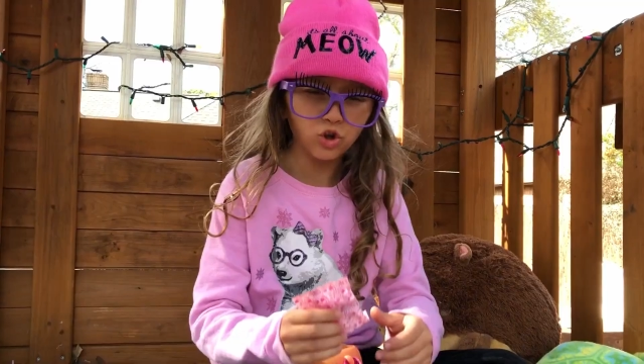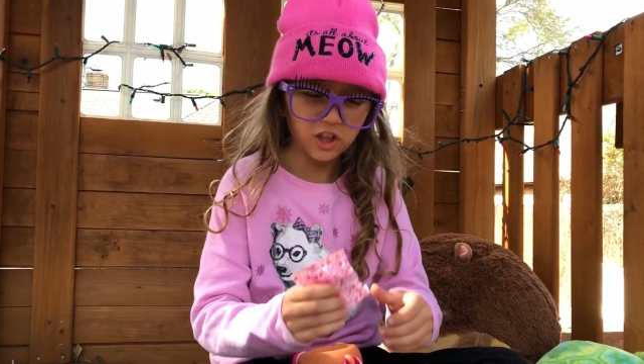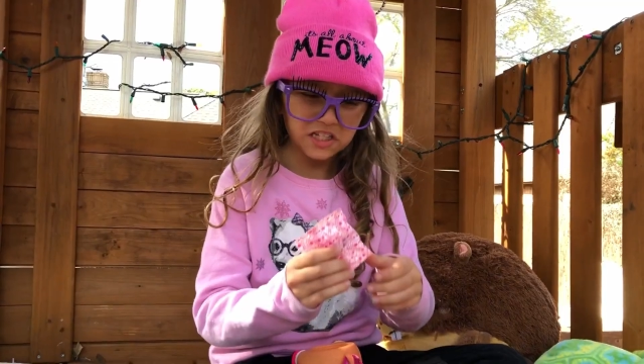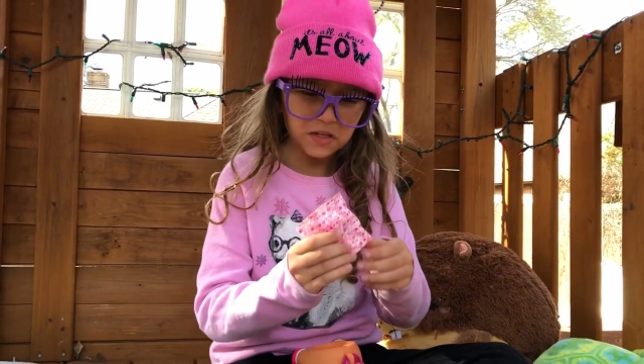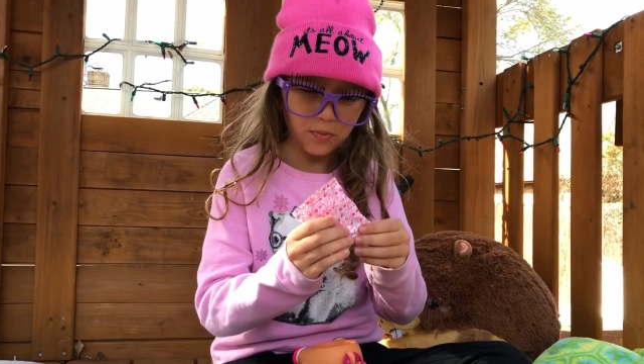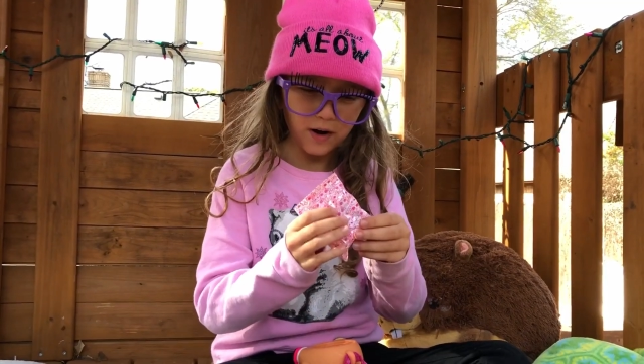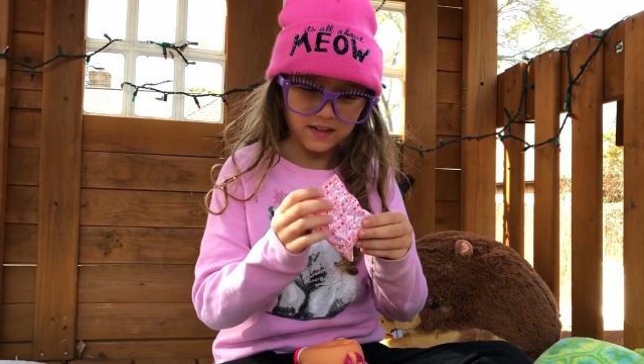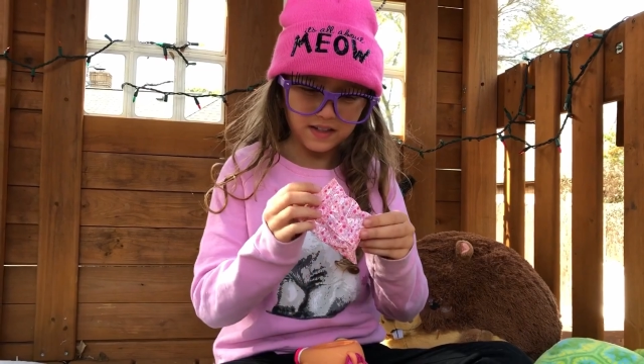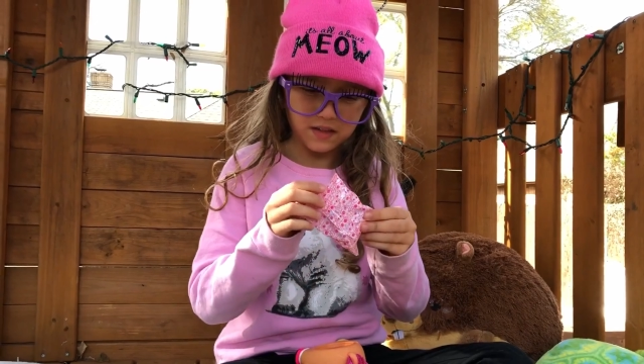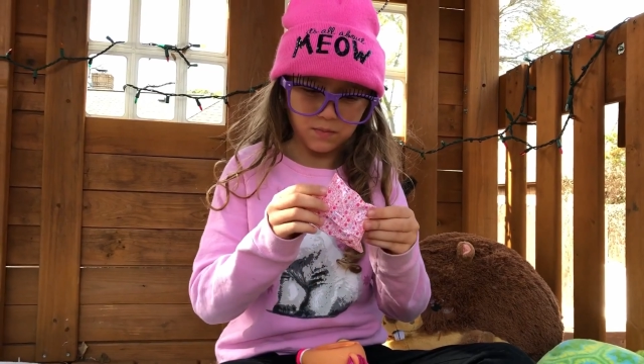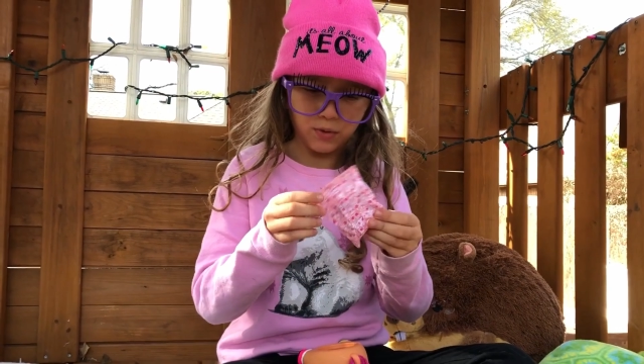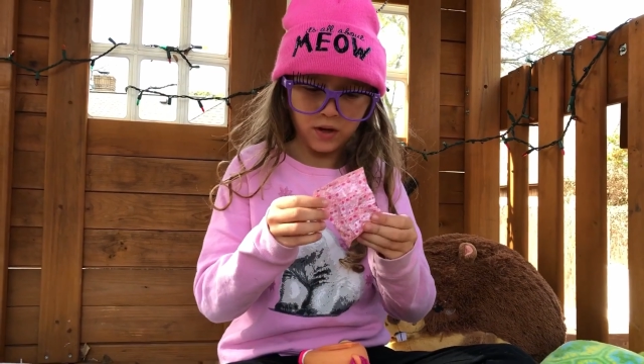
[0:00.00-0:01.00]
Ooh, this surprise
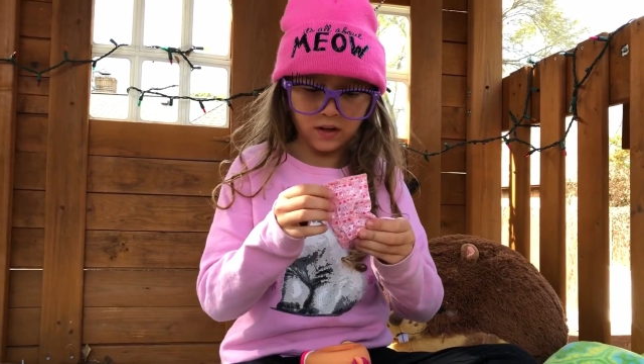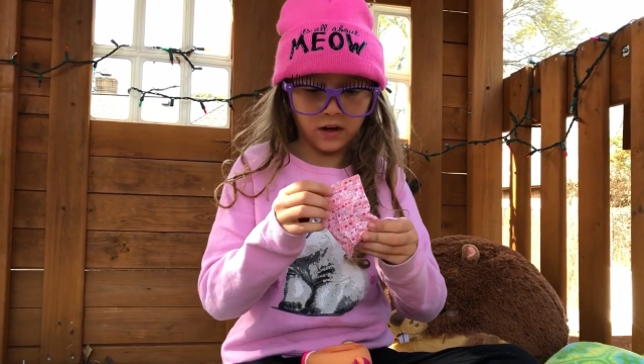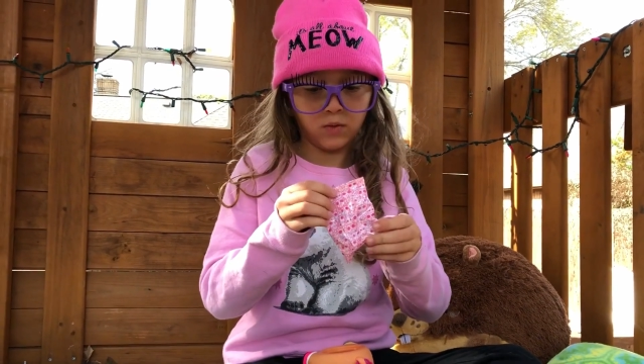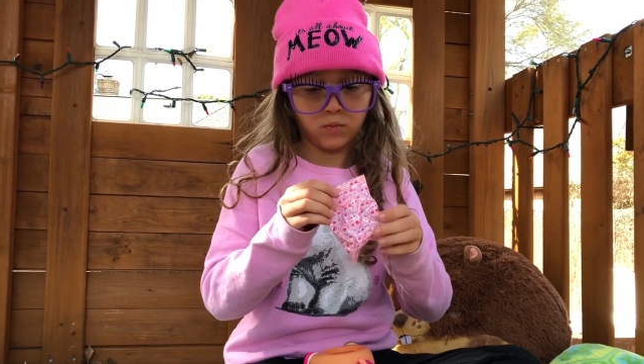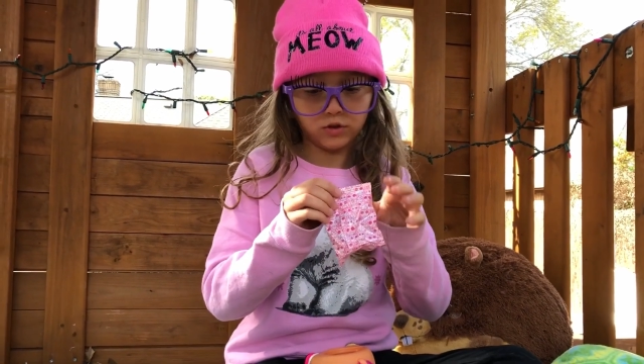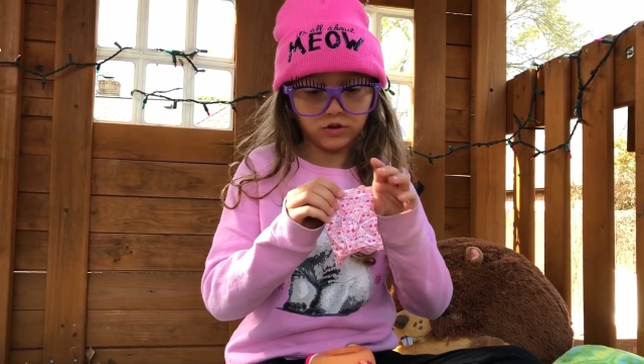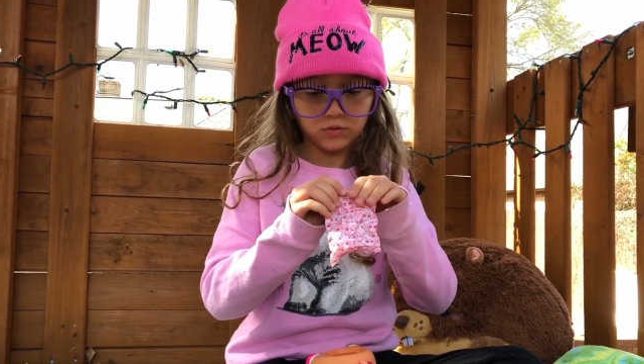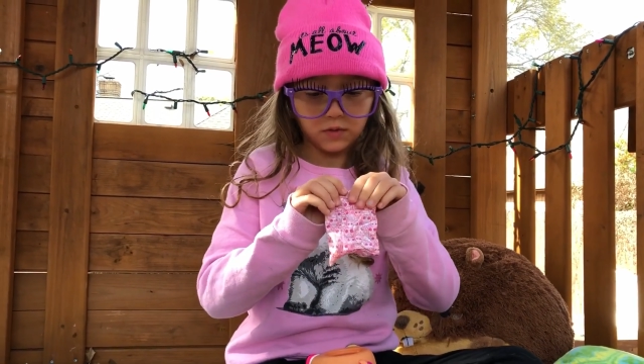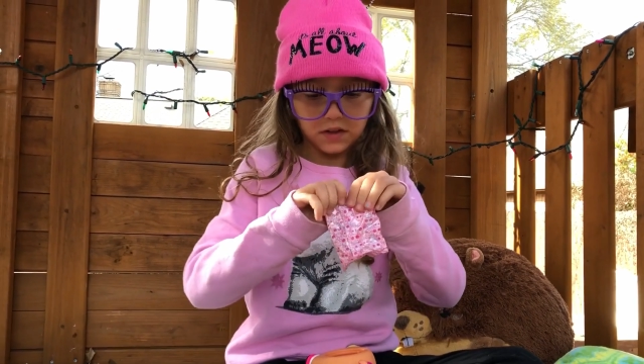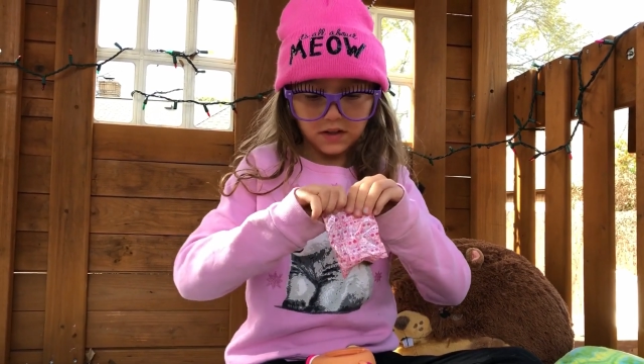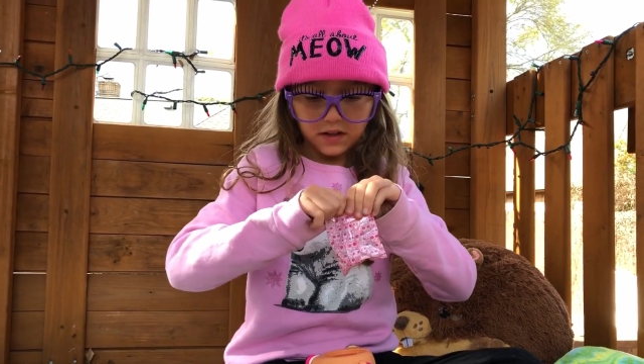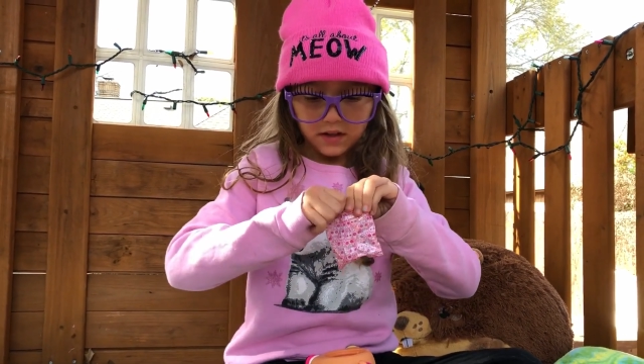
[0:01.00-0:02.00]
is big. I wonder
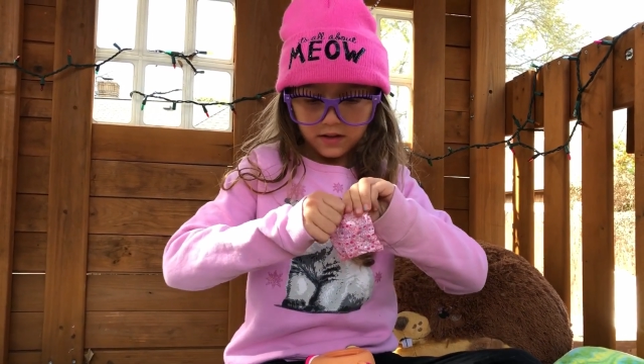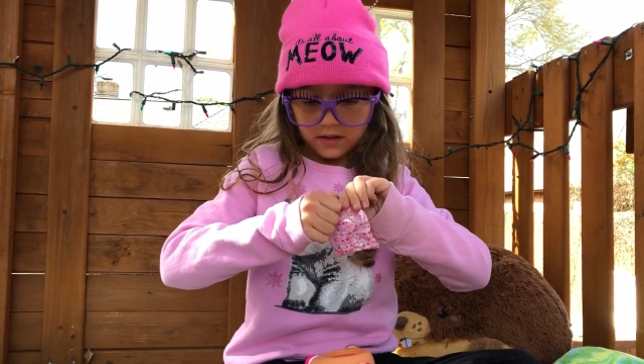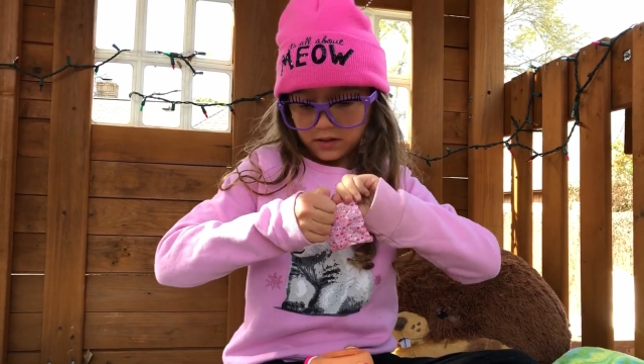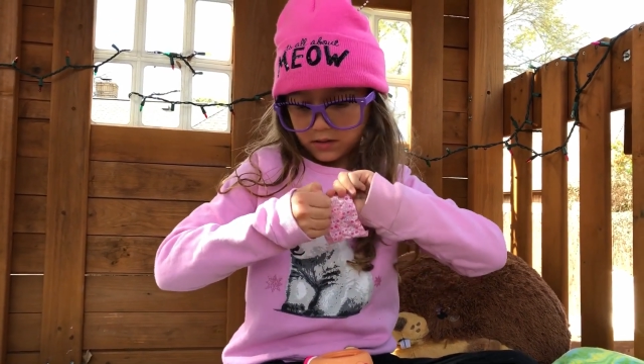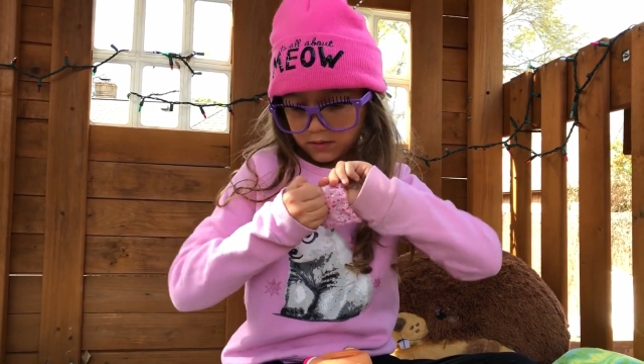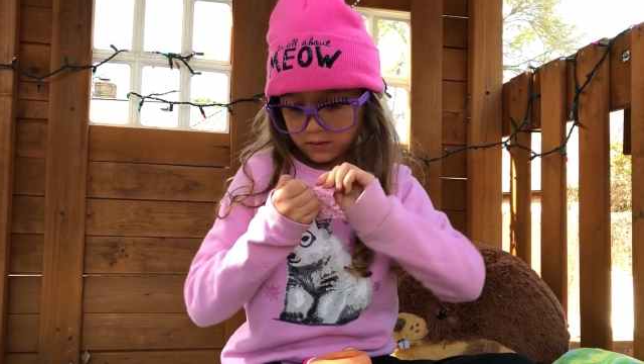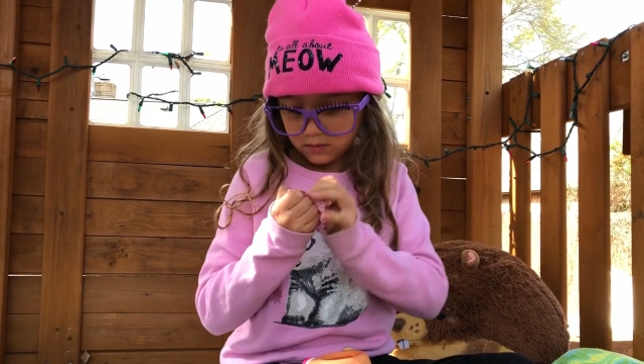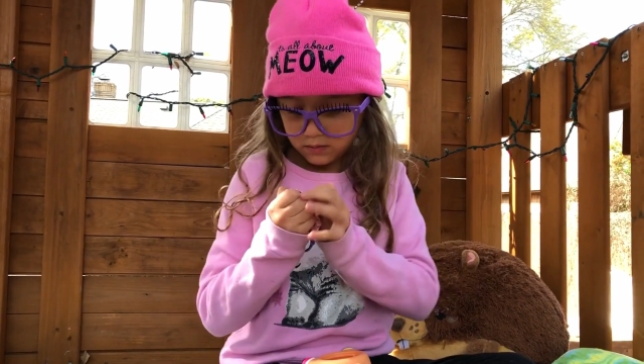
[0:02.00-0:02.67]
what it is.